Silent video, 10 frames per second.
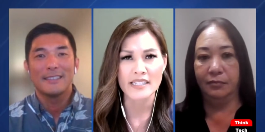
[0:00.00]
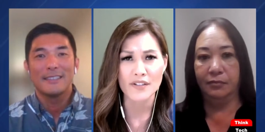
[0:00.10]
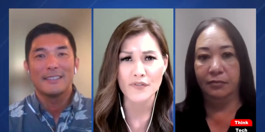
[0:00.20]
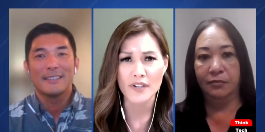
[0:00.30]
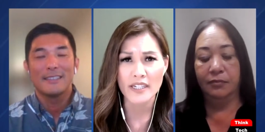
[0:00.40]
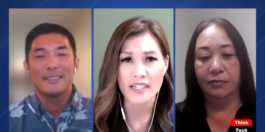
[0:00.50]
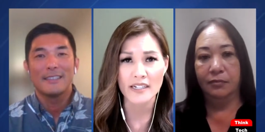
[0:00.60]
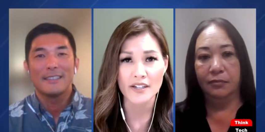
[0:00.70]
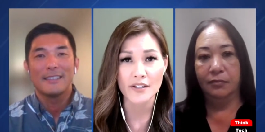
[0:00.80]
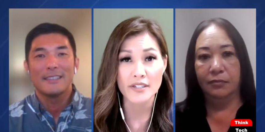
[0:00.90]
Speaker 1: it different
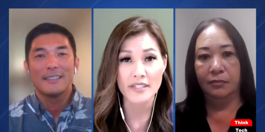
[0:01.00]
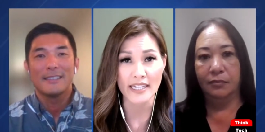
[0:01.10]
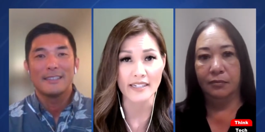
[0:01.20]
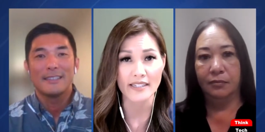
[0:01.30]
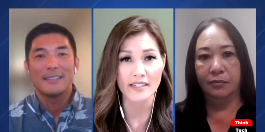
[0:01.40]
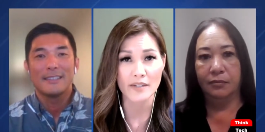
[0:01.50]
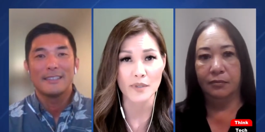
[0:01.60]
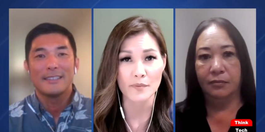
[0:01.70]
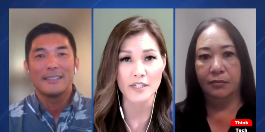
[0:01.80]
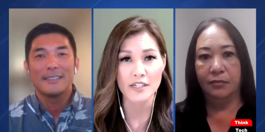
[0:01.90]
in other states? I
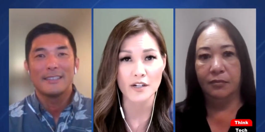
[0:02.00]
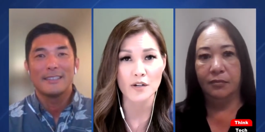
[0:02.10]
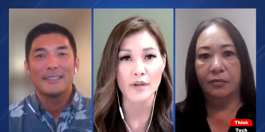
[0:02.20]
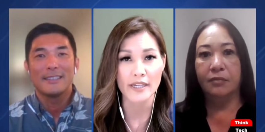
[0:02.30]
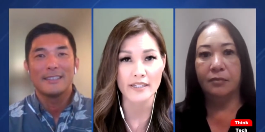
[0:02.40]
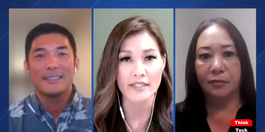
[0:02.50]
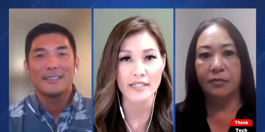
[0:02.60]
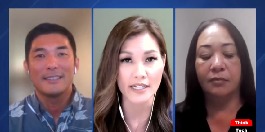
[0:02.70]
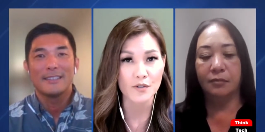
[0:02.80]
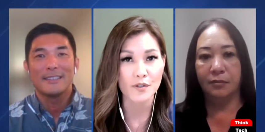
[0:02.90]
mean, you mentioned Hawaii is
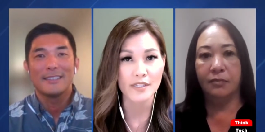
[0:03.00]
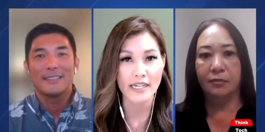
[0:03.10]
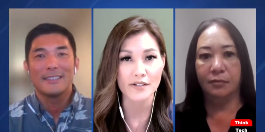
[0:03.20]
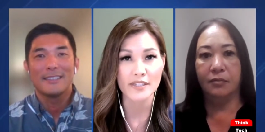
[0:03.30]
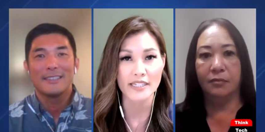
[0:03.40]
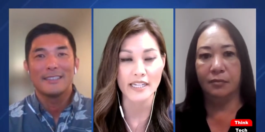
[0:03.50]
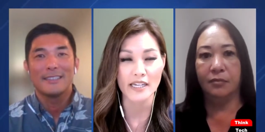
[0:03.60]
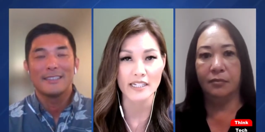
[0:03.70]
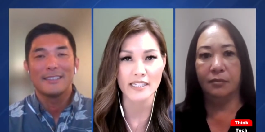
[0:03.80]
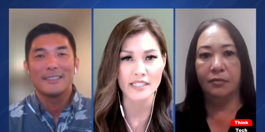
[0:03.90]
an escrow entitled
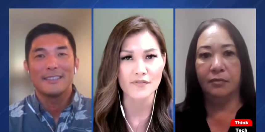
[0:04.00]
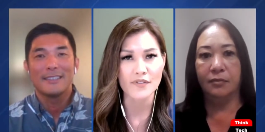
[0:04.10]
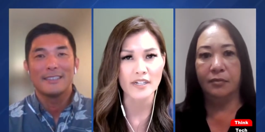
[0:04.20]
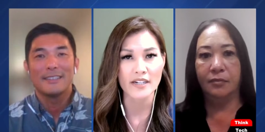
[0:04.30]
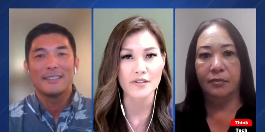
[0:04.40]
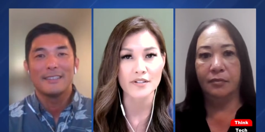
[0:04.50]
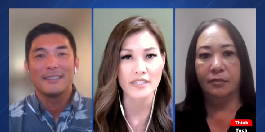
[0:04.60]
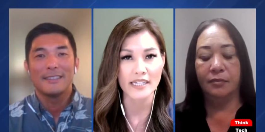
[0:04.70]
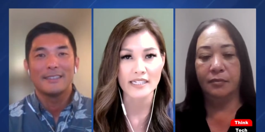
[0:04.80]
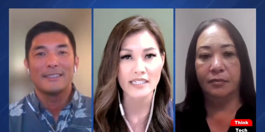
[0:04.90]
state. Is it different in other
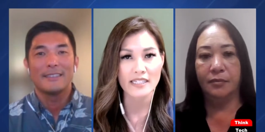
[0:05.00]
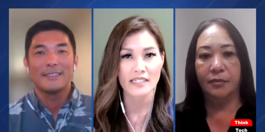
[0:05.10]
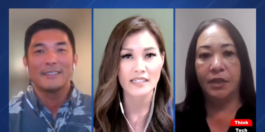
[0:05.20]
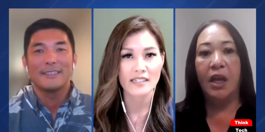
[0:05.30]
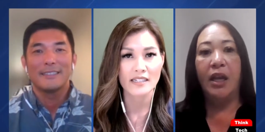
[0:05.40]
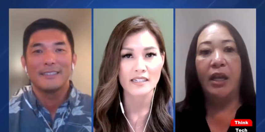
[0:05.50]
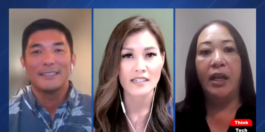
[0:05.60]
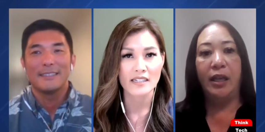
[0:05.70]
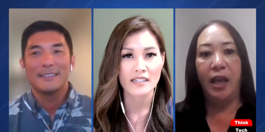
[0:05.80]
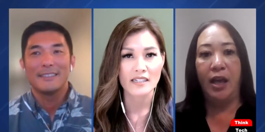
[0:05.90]
states?
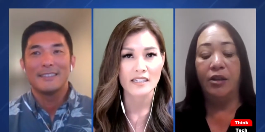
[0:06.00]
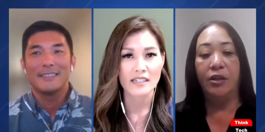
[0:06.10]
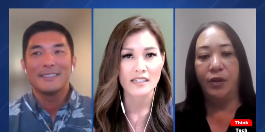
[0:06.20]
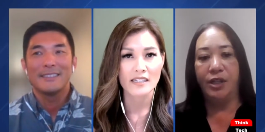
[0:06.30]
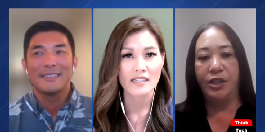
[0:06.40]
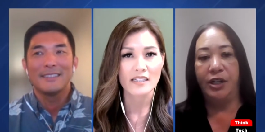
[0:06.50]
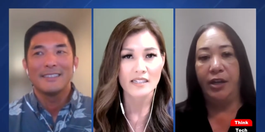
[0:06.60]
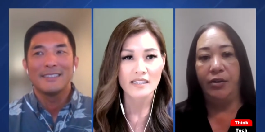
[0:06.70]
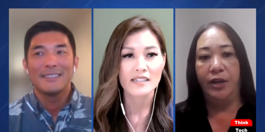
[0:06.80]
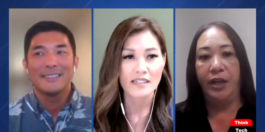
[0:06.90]
Speaker 2: Yeah, good
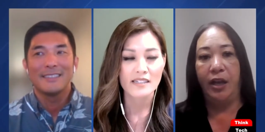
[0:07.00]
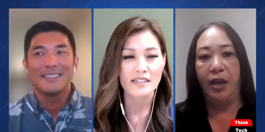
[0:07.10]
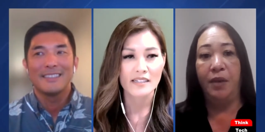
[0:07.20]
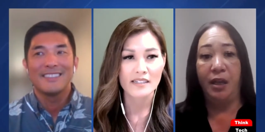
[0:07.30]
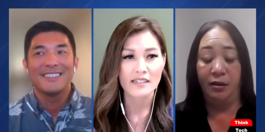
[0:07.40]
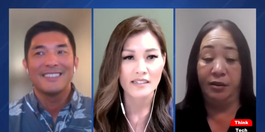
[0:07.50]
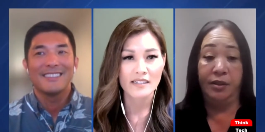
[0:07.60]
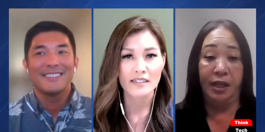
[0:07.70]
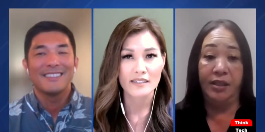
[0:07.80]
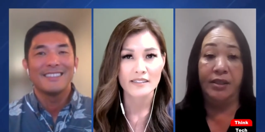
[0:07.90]
question, Leonie. Um, it
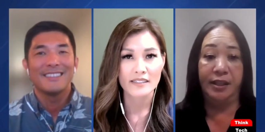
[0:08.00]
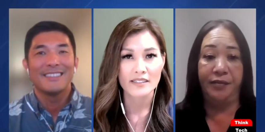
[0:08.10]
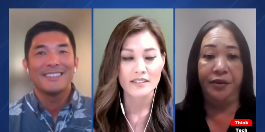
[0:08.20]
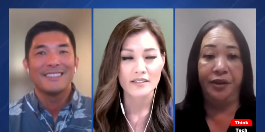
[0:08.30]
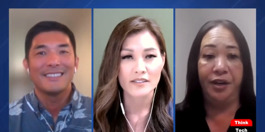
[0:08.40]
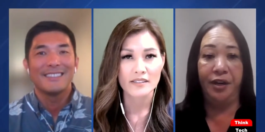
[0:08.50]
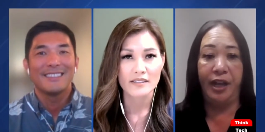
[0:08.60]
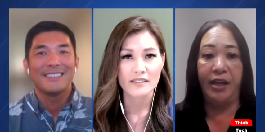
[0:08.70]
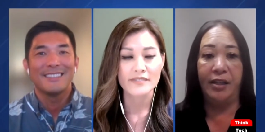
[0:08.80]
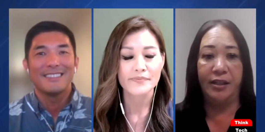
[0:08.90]
does differ
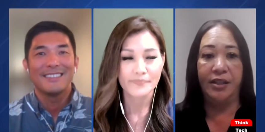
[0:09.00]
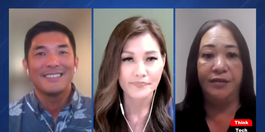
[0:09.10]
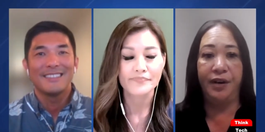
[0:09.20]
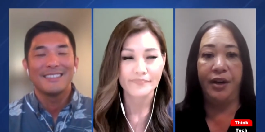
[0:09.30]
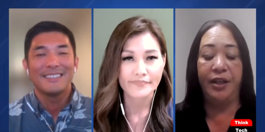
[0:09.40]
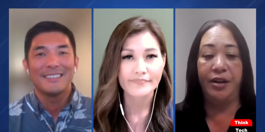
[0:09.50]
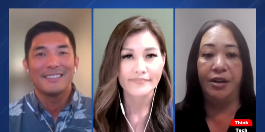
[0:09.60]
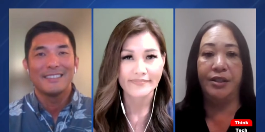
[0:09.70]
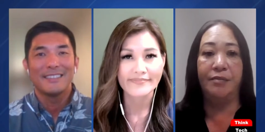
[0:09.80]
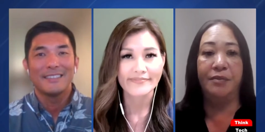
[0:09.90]
and it does vary.
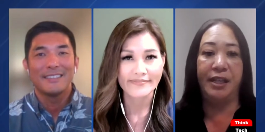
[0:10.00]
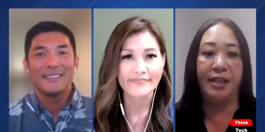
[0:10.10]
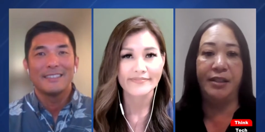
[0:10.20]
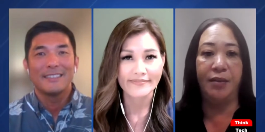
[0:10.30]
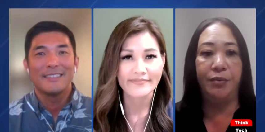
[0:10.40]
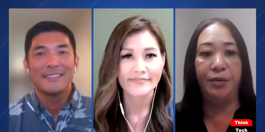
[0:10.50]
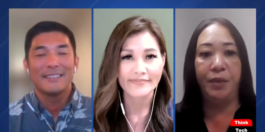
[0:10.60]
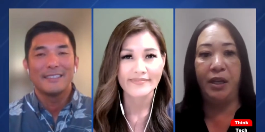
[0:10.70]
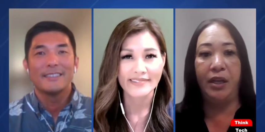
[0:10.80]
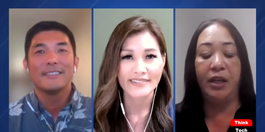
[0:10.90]
There are some states that
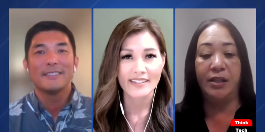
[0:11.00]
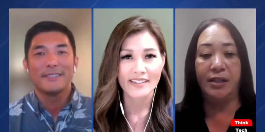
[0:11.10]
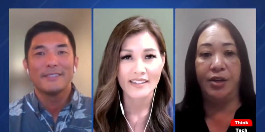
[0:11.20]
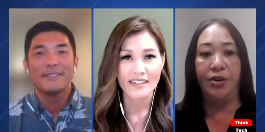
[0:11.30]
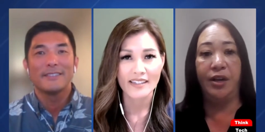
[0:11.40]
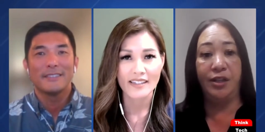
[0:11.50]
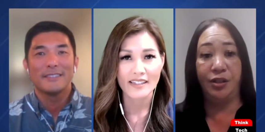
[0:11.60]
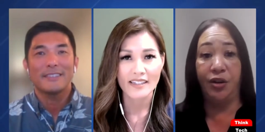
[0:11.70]
would be considered an